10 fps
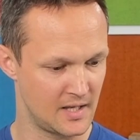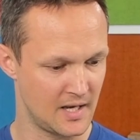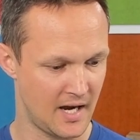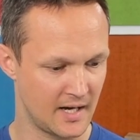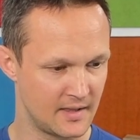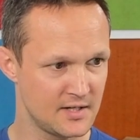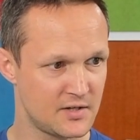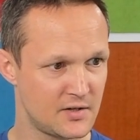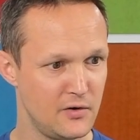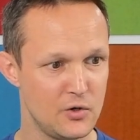like this
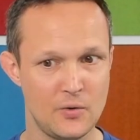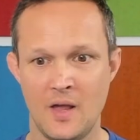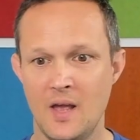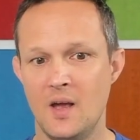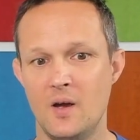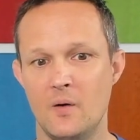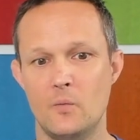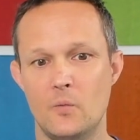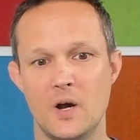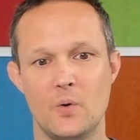view
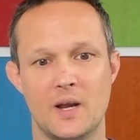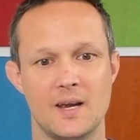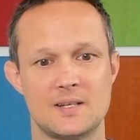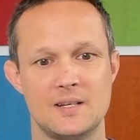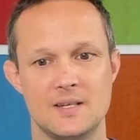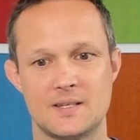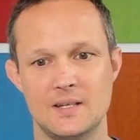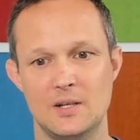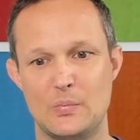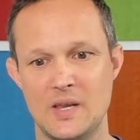where we can actually
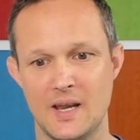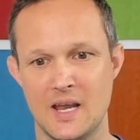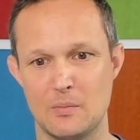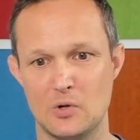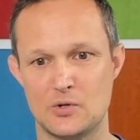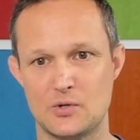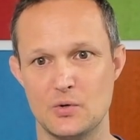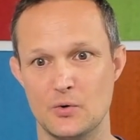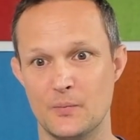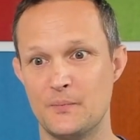still being able
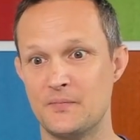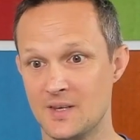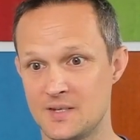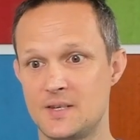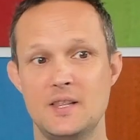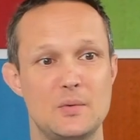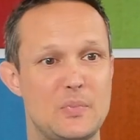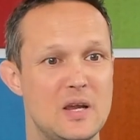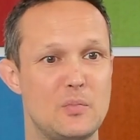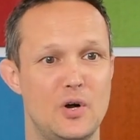to see the
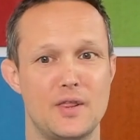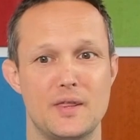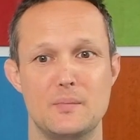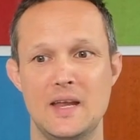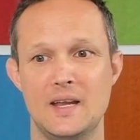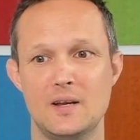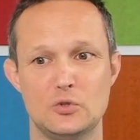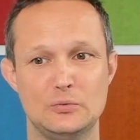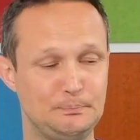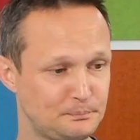people on the meeting
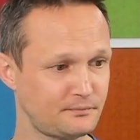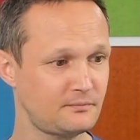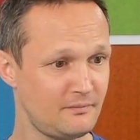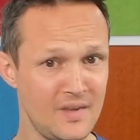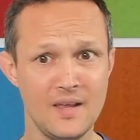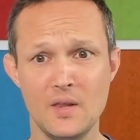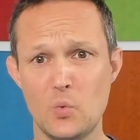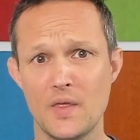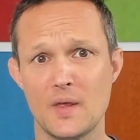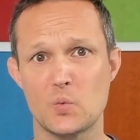room, the
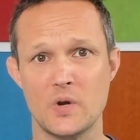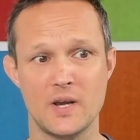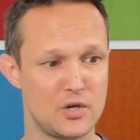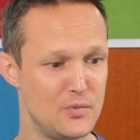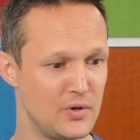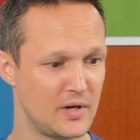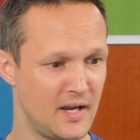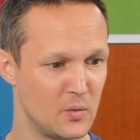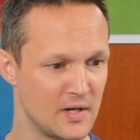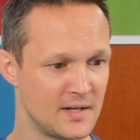one that we are
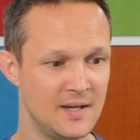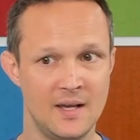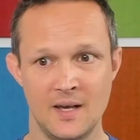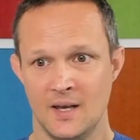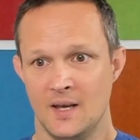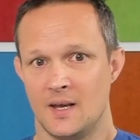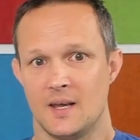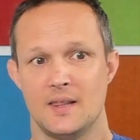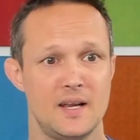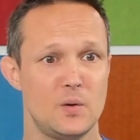communicating with.
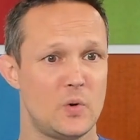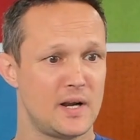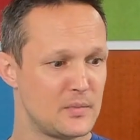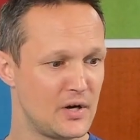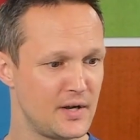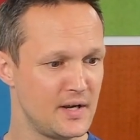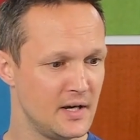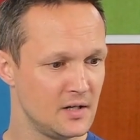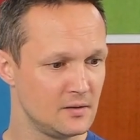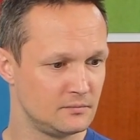And then when I'm done
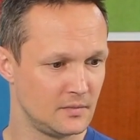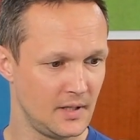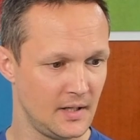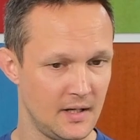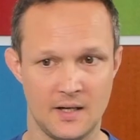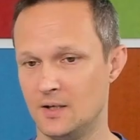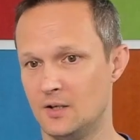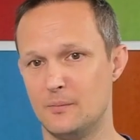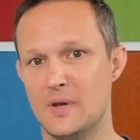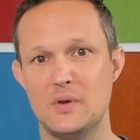here,
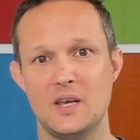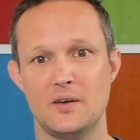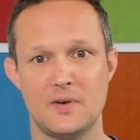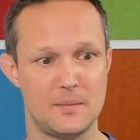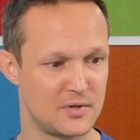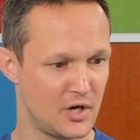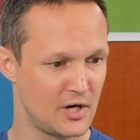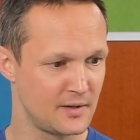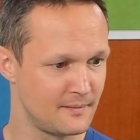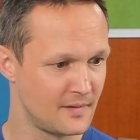or maybe if I'm
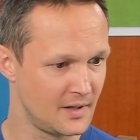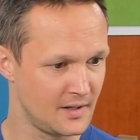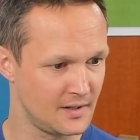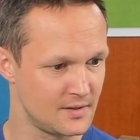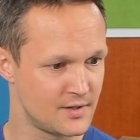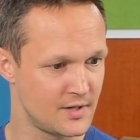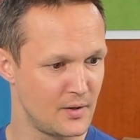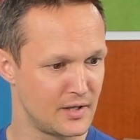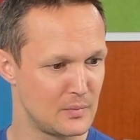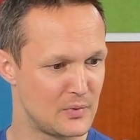done
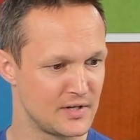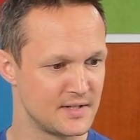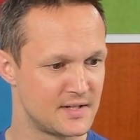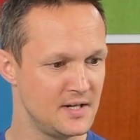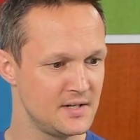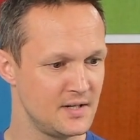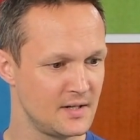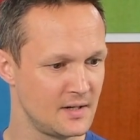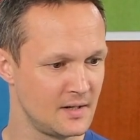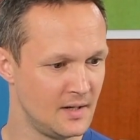sharing the presentation,